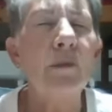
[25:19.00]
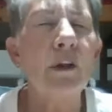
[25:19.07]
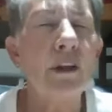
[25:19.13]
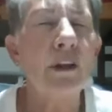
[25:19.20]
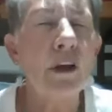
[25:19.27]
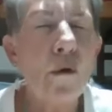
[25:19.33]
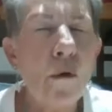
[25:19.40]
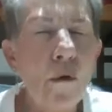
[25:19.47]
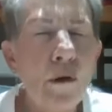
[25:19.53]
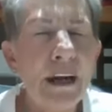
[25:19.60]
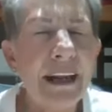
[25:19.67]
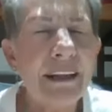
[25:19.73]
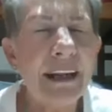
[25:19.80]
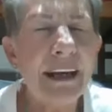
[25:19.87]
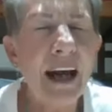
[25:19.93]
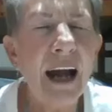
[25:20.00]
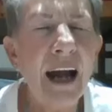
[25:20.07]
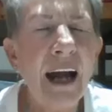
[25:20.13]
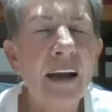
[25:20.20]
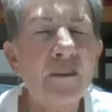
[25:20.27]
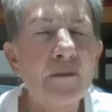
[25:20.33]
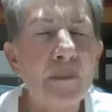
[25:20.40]
the calling that I
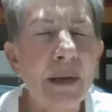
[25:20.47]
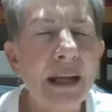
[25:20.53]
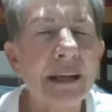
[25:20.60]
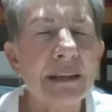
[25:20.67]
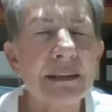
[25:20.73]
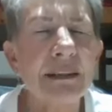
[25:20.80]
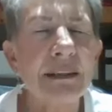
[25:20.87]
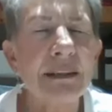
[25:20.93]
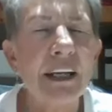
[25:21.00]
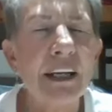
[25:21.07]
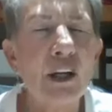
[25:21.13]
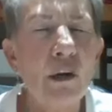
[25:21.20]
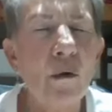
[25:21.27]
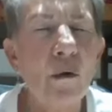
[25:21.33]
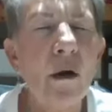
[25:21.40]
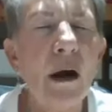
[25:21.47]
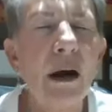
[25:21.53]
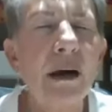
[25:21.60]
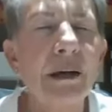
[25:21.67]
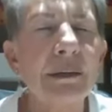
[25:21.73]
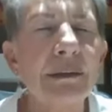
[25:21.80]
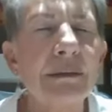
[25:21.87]
have placed in your
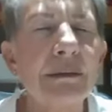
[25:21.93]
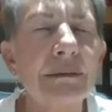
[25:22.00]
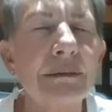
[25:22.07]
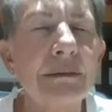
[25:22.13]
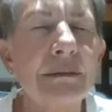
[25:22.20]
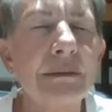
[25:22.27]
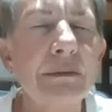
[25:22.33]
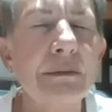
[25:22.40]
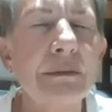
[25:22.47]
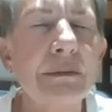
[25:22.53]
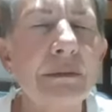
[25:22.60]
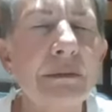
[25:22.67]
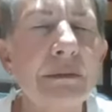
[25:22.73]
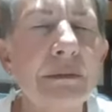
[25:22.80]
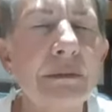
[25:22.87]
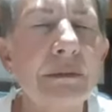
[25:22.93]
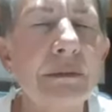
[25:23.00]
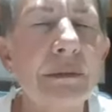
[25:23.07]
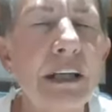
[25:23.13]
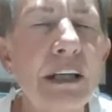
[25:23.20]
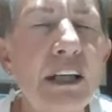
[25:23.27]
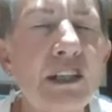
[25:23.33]
heart.
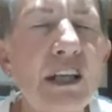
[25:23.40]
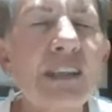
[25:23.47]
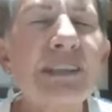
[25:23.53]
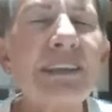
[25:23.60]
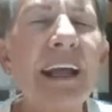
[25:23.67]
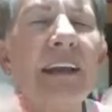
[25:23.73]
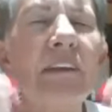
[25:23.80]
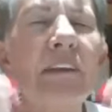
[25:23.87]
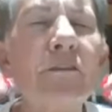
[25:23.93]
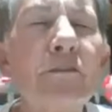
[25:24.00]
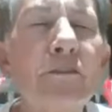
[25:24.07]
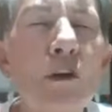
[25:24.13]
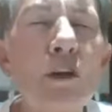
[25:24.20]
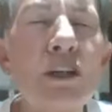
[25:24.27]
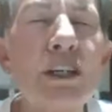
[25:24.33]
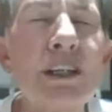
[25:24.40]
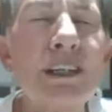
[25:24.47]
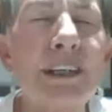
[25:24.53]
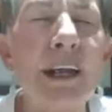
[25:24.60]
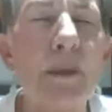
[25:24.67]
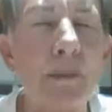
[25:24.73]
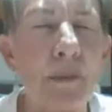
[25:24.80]
Just take the first
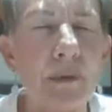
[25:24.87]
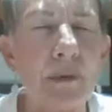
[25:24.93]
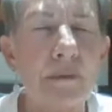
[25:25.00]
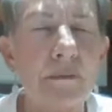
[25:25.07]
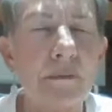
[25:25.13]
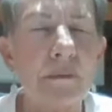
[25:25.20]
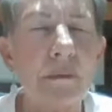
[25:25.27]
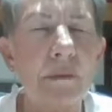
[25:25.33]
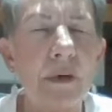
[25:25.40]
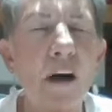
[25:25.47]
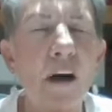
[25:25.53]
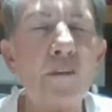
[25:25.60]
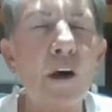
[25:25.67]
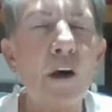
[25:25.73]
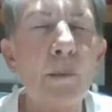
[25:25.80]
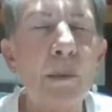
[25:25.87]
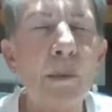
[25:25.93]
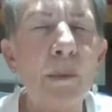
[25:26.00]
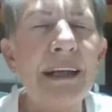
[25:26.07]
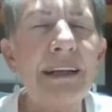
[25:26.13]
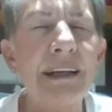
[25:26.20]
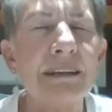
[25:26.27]
step of
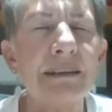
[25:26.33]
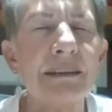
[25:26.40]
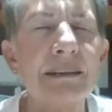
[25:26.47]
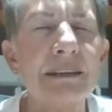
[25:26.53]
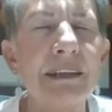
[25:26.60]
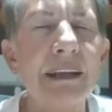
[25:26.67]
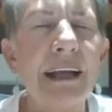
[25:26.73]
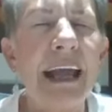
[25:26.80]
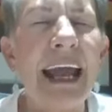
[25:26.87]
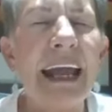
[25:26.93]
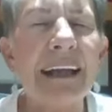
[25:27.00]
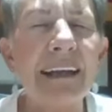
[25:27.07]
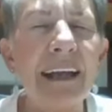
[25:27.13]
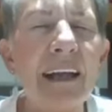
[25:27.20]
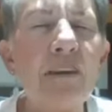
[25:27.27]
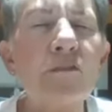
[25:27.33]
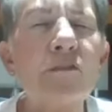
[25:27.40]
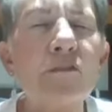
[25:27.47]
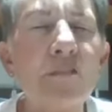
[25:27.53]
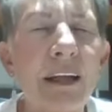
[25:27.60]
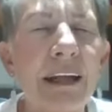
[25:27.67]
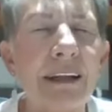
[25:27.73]
obedience and in
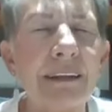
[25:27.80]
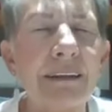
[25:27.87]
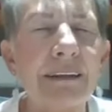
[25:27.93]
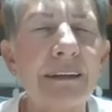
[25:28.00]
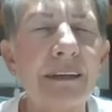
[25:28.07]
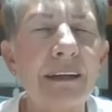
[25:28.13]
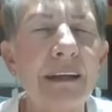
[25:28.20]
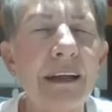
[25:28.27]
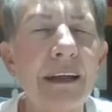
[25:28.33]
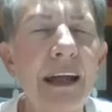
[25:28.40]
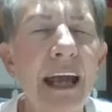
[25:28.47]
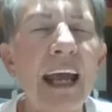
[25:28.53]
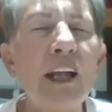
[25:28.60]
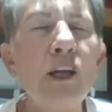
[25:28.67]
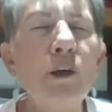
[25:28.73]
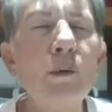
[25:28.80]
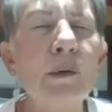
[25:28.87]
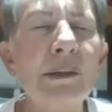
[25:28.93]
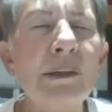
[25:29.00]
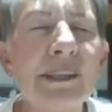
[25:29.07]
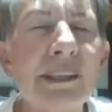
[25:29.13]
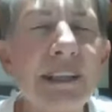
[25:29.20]
faith, and you
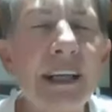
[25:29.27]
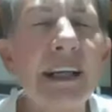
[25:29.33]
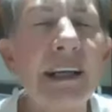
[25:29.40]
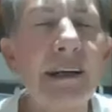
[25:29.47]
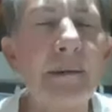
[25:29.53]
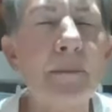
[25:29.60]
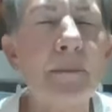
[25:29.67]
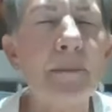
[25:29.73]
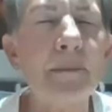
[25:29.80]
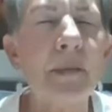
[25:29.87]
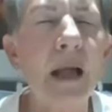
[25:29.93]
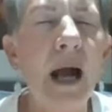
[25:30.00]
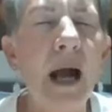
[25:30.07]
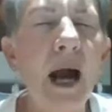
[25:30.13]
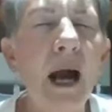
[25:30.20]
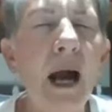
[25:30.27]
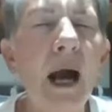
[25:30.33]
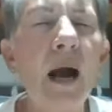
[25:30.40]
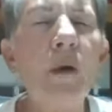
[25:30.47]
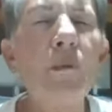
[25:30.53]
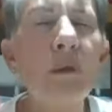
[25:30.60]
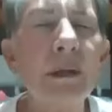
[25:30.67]
will see how
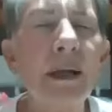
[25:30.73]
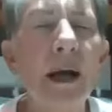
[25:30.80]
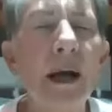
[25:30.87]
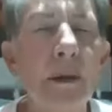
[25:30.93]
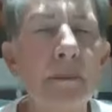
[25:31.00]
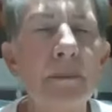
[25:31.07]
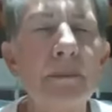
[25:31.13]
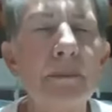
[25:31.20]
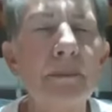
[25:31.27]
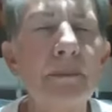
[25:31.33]
I will come